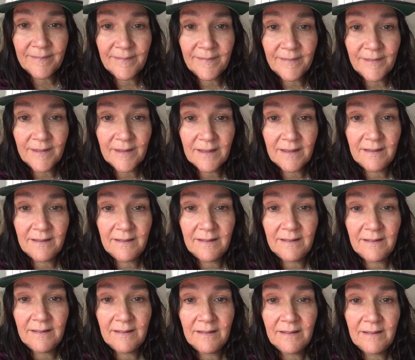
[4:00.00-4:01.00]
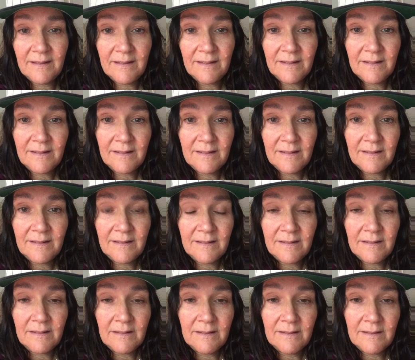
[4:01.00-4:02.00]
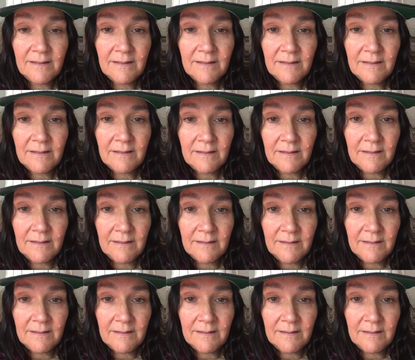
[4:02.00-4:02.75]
[no speech]